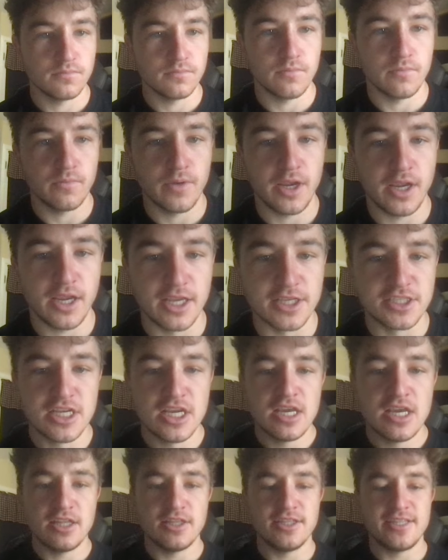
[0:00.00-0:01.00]
right? Because
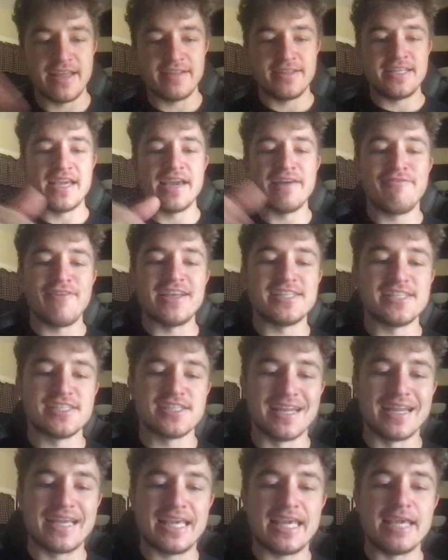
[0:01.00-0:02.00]
DFS is
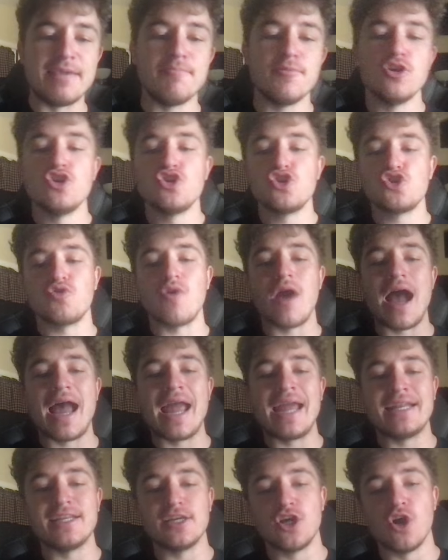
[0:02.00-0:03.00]
going to keep
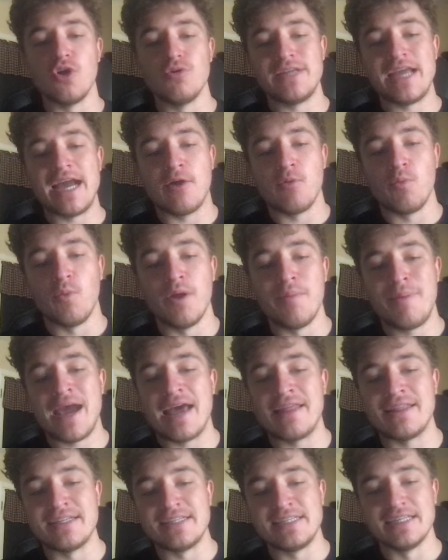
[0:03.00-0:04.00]
trying to go down one
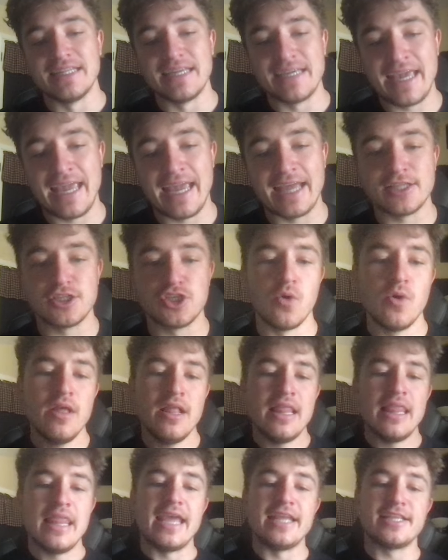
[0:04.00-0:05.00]
path until it can't. So
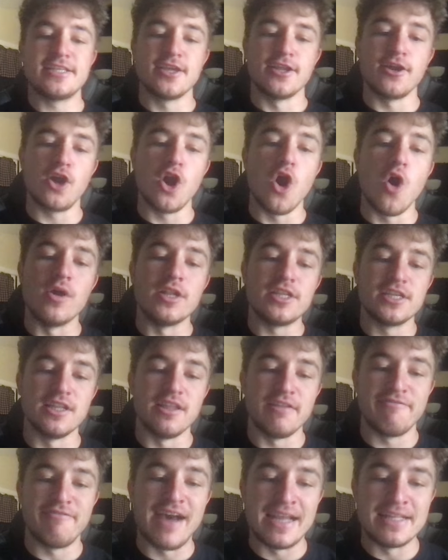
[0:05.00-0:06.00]
it's going to go until
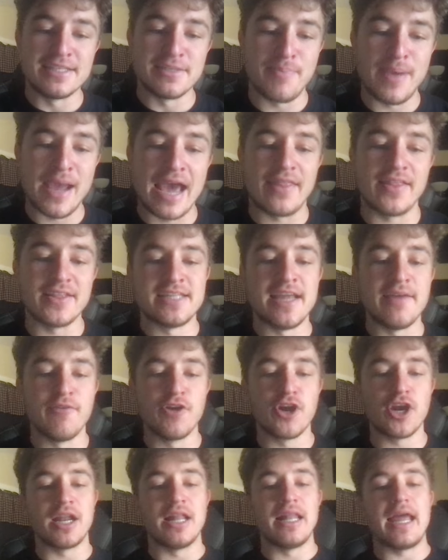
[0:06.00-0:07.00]
it finds a path. It's never
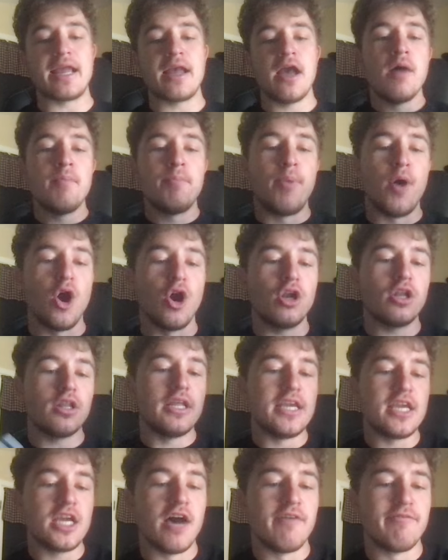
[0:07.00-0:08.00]
going to, like,
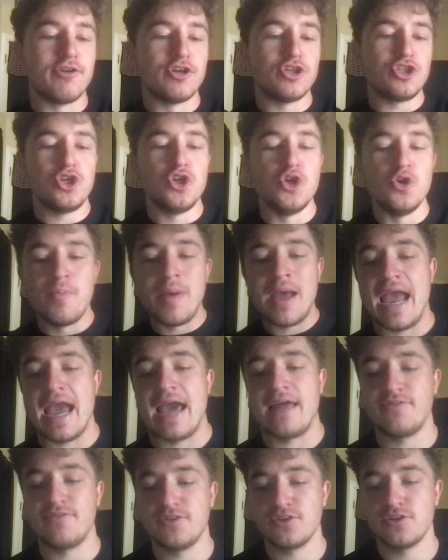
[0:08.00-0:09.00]
partly cover two
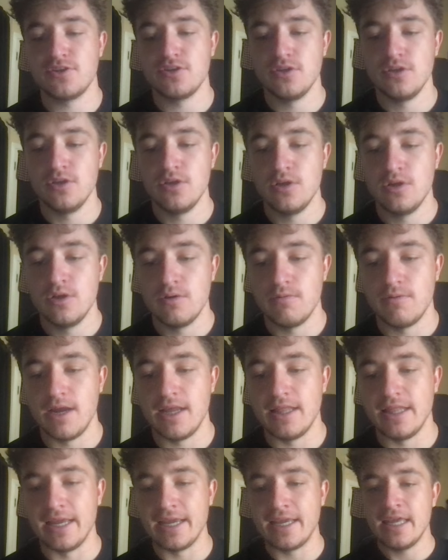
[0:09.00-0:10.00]
paths, right?
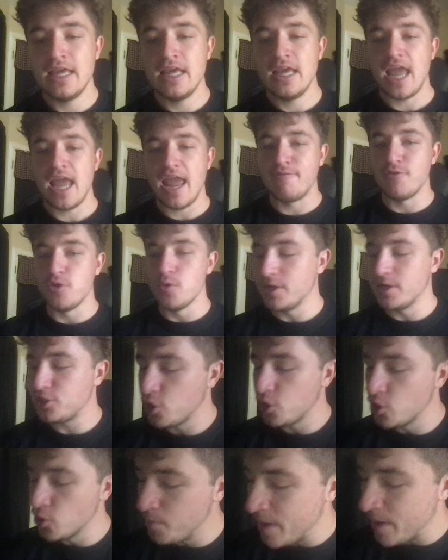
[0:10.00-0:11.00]
Like, if you had
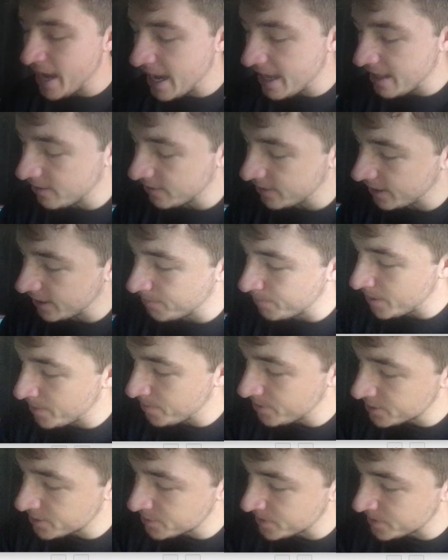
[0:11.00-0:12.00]
two paths... Okay, maybe
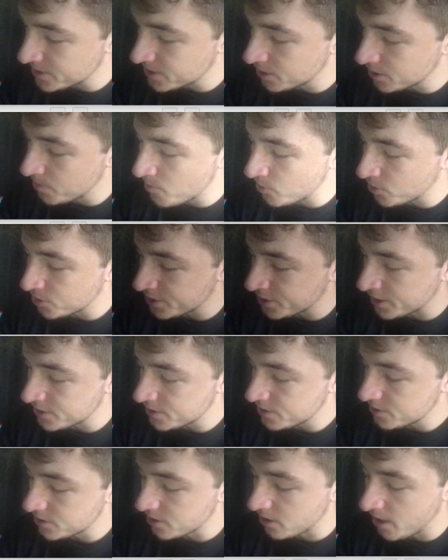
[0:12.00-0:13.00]
this makes a little bit more sense.
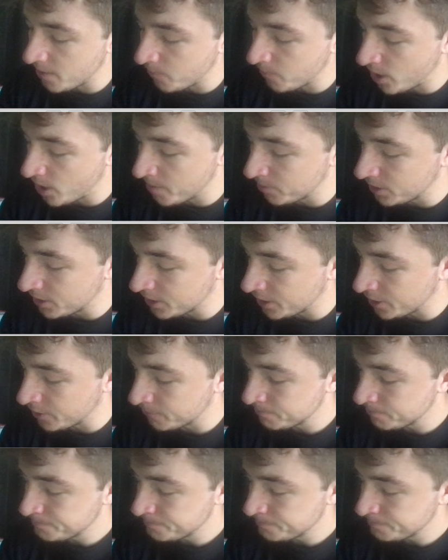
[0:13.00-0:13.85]
Sorry, I'm rambling here.